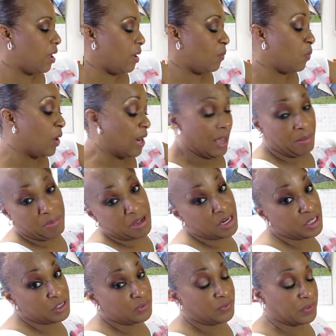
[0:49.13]
What I'm going
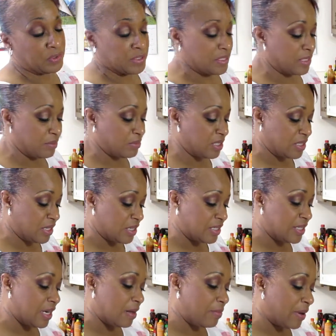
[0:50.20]
to do first is I'm just going to
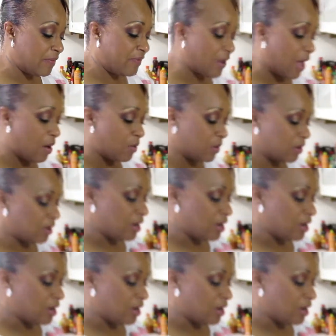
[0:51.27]
set up my flour.